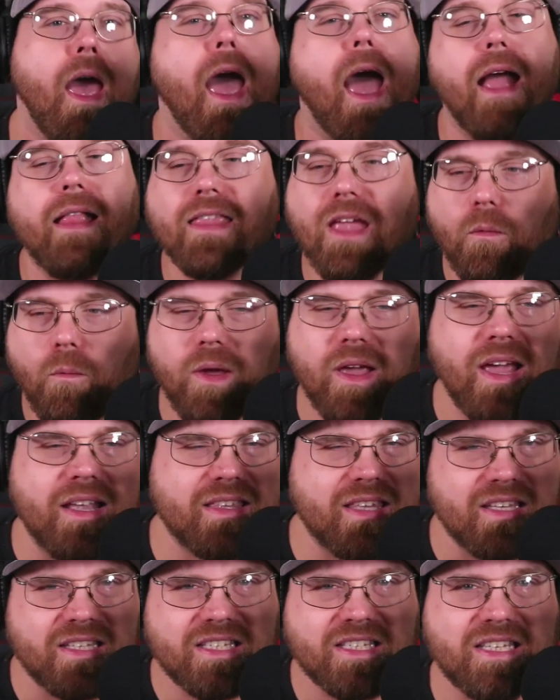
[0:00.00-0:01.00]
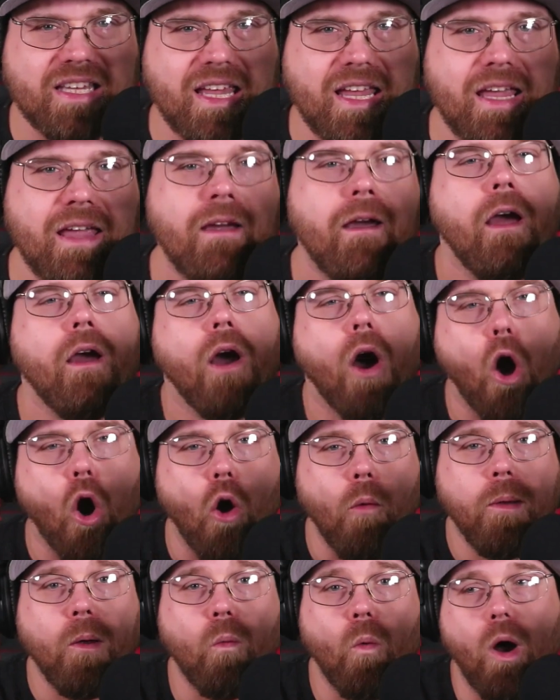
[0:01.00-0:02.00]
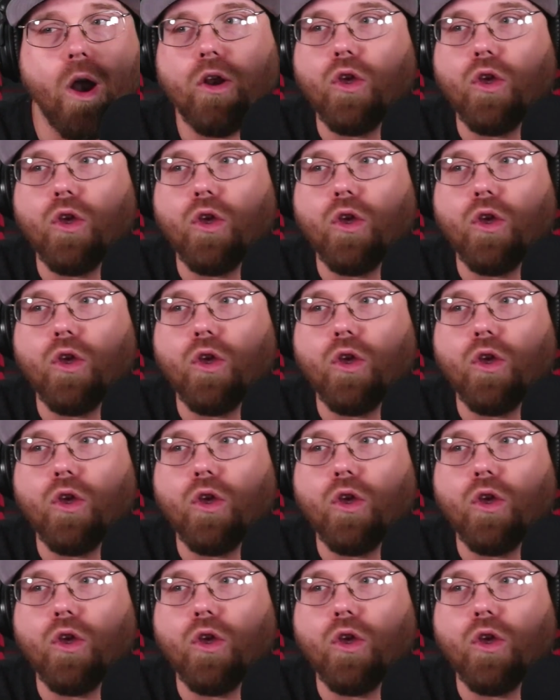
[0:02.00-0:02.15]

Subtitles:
And then we get to see Obi-Wan